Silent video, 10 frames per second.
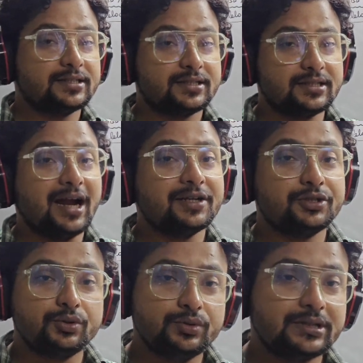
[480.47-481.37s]

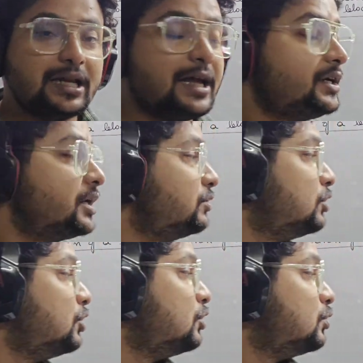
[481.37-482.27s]
starts to slide
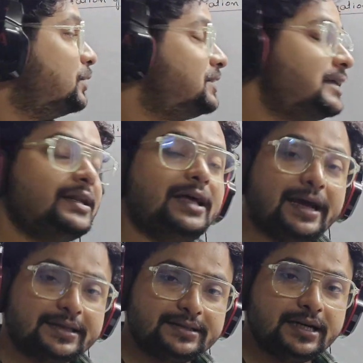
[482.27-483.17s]
down with
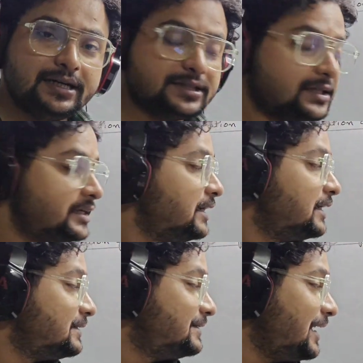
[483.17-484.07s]
an acceleration.
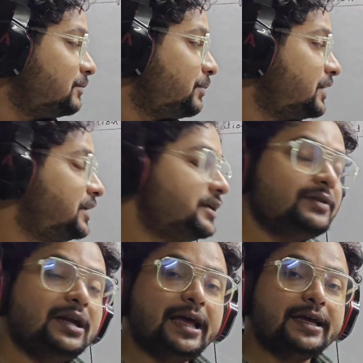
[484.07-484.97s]
That
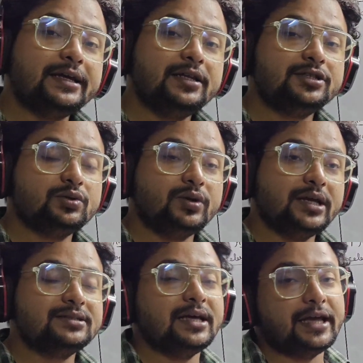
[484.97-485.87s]
particular angle is known
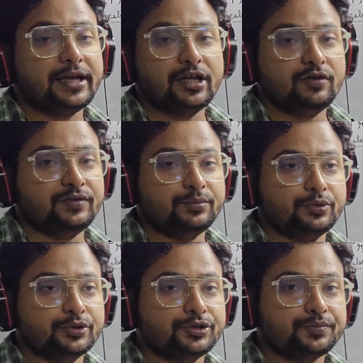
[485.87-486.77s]
as the angle of
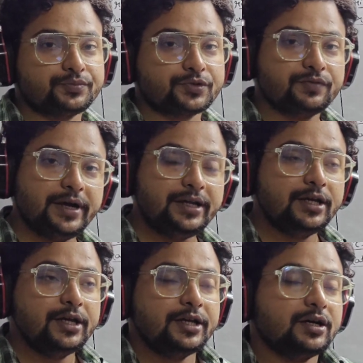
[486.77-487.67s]
repose.
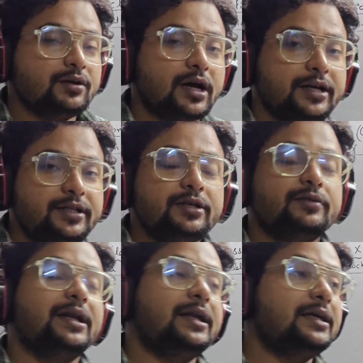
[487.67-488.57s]
Fine. Now I think
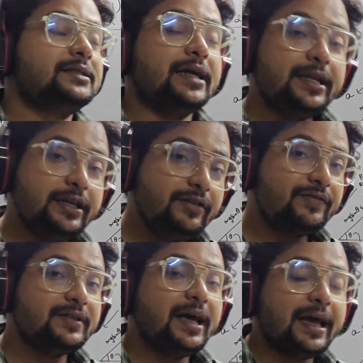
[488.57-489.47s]
you can understand,
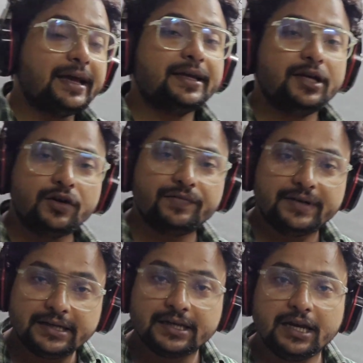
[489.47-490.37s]
if the angle
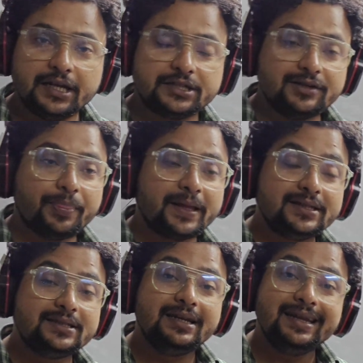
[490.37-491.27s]
of inclination
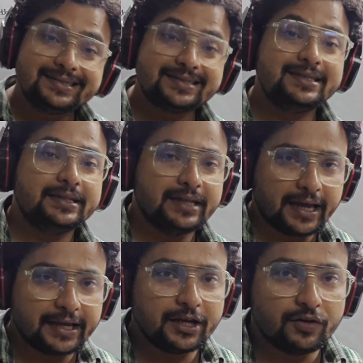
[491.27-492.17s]
is less than
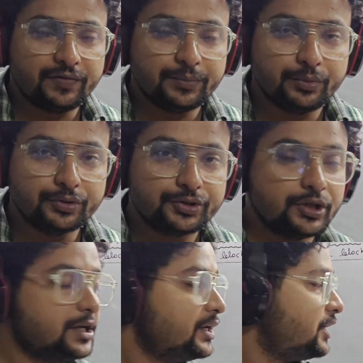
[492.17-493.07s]
the angle of repose,